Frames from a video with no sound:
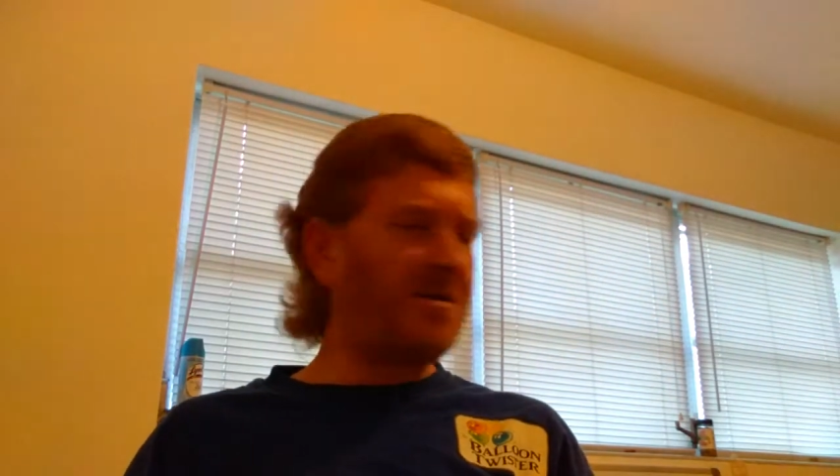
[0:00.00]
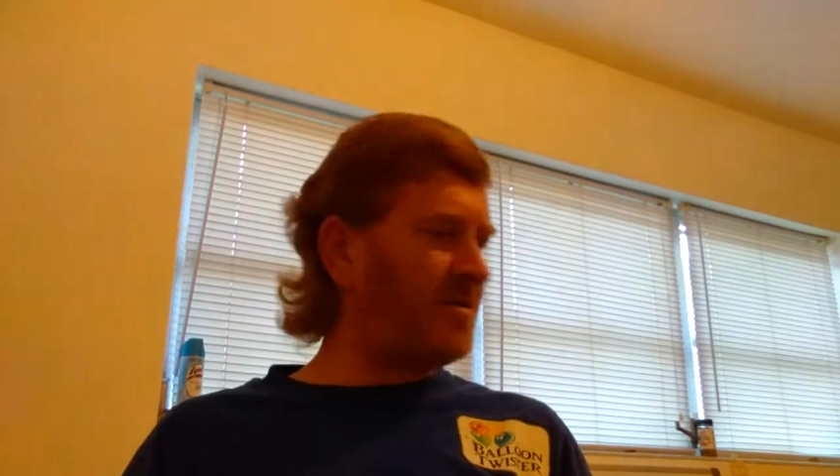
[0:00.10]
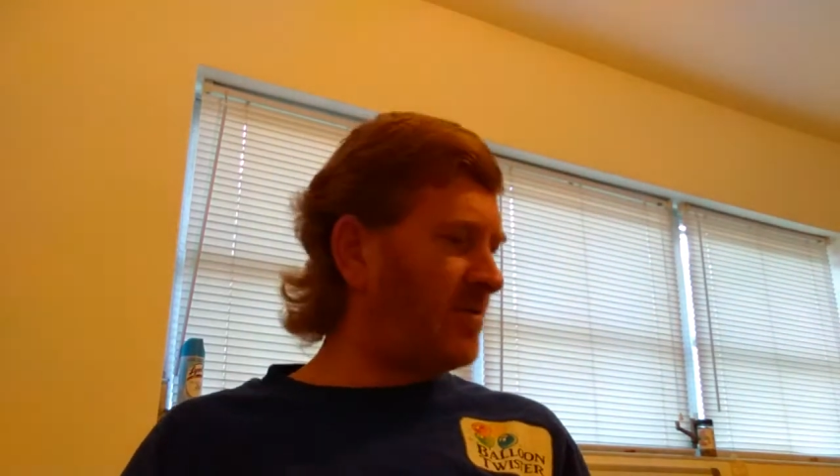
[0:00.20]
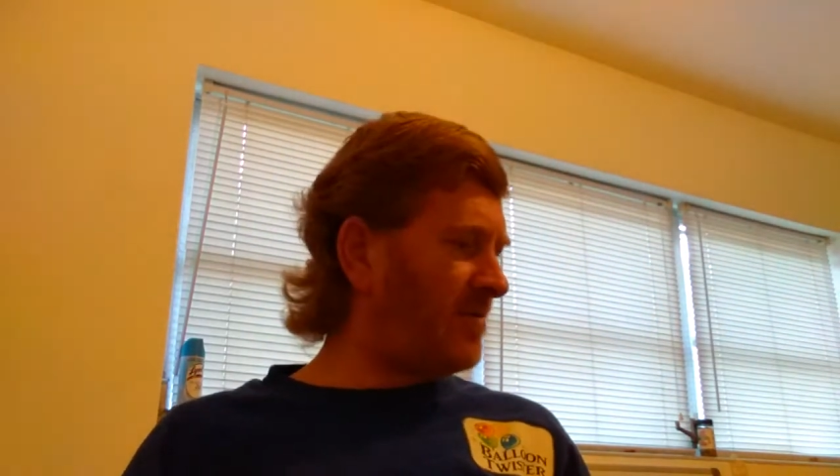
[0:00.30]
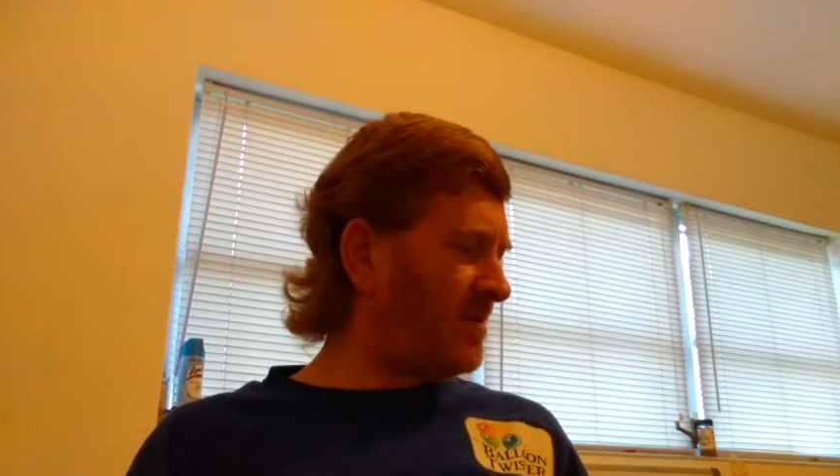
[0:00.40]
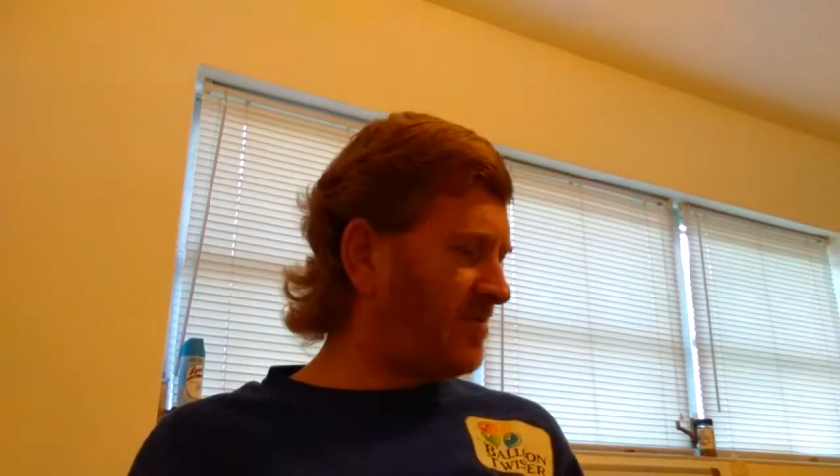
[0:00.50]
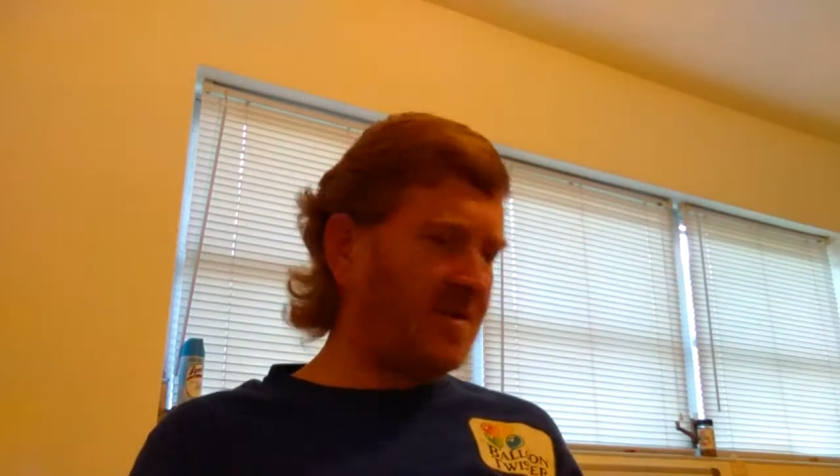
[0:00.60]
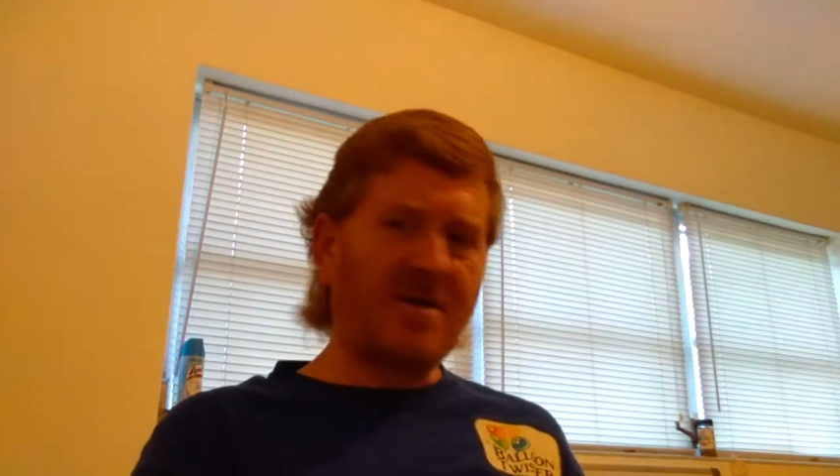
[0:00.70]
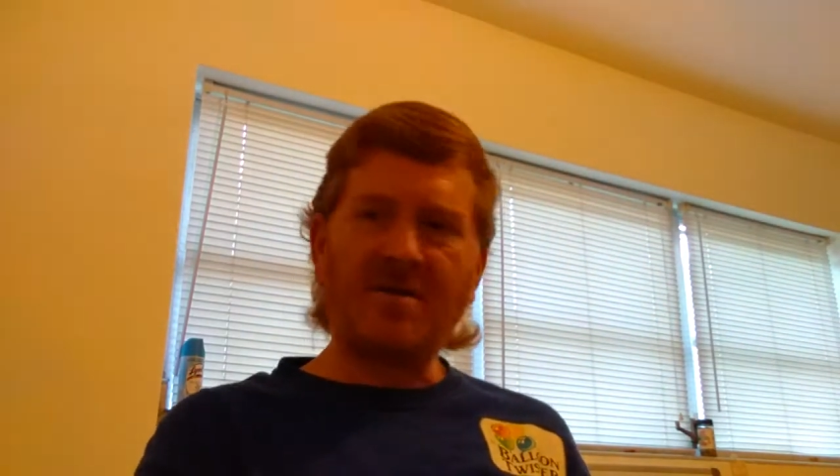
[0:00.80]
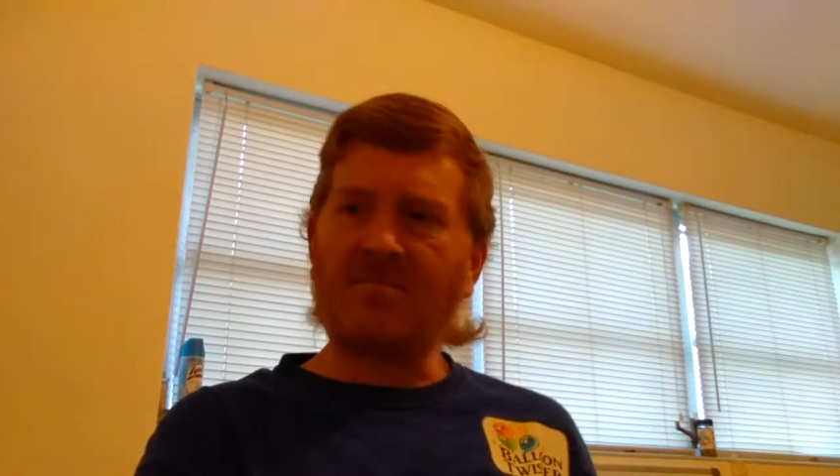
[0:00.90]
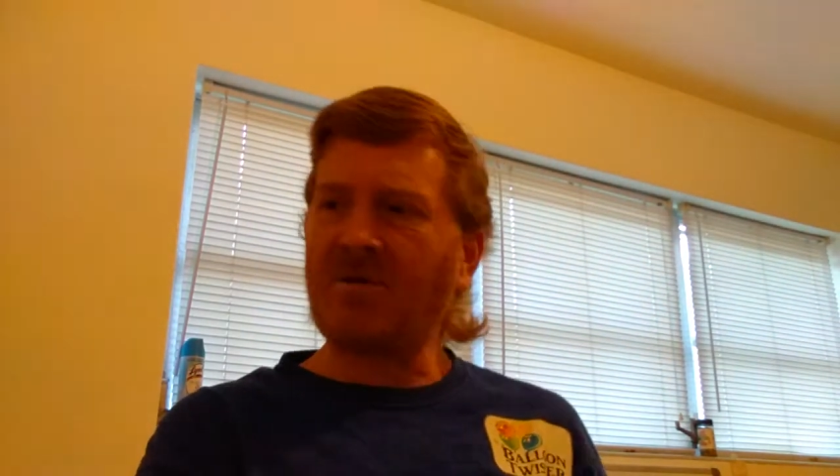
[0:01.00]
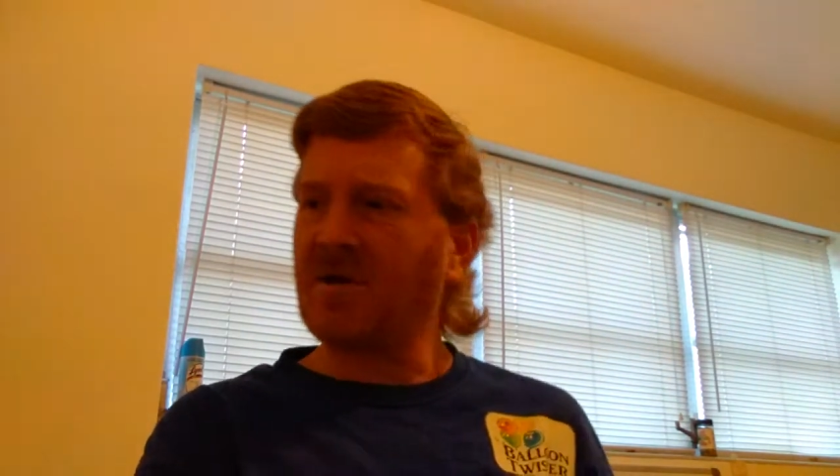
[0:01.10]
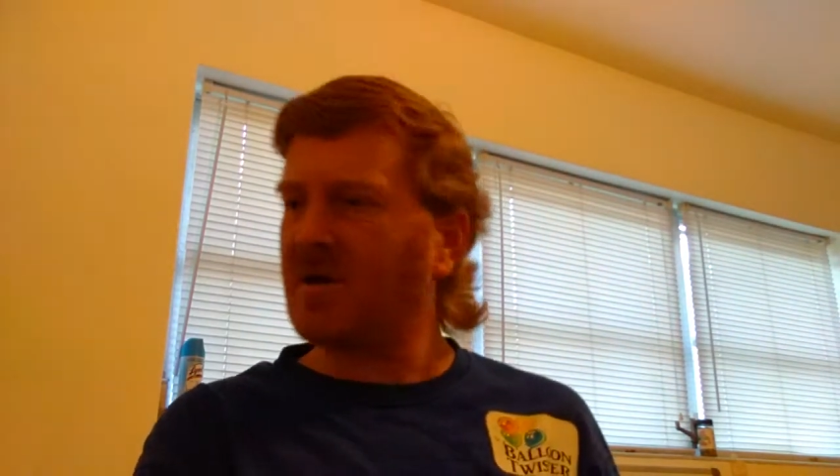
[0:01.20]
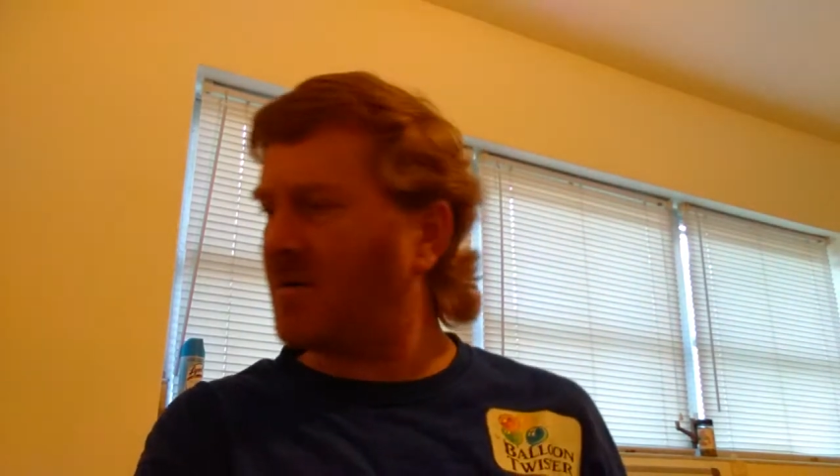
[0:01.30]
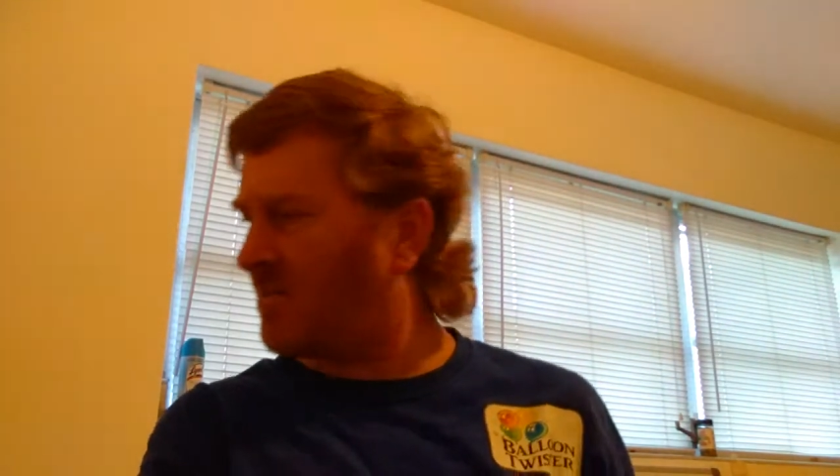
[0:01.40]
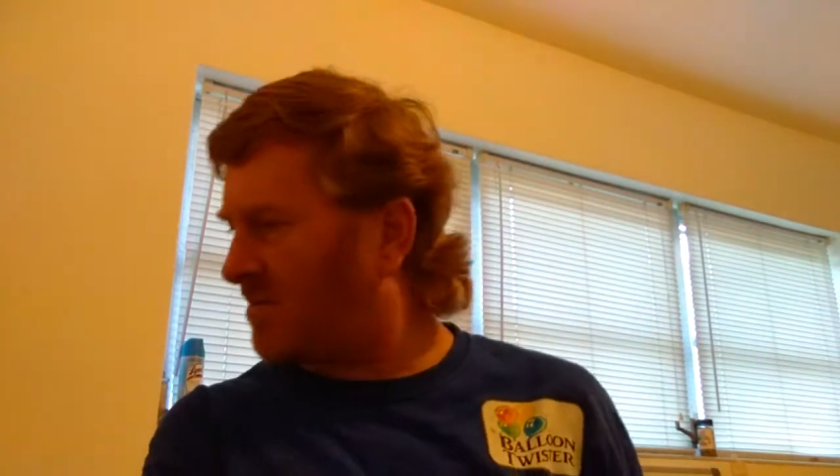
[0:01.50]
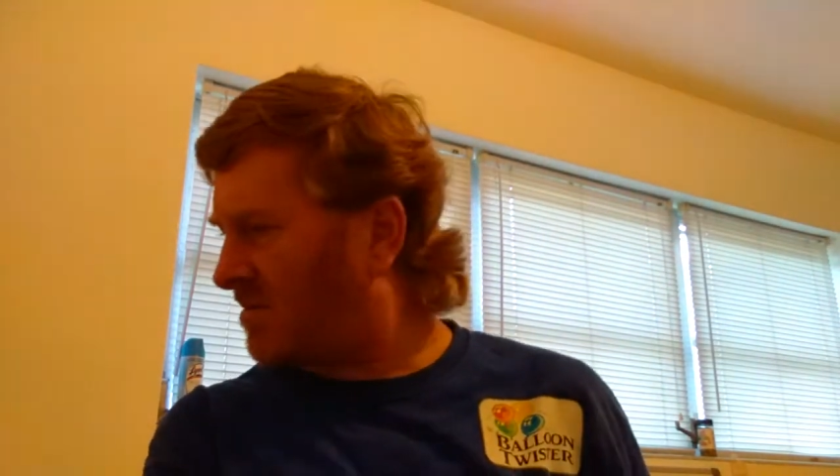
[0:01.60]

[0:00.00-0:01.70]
to do is we need to break out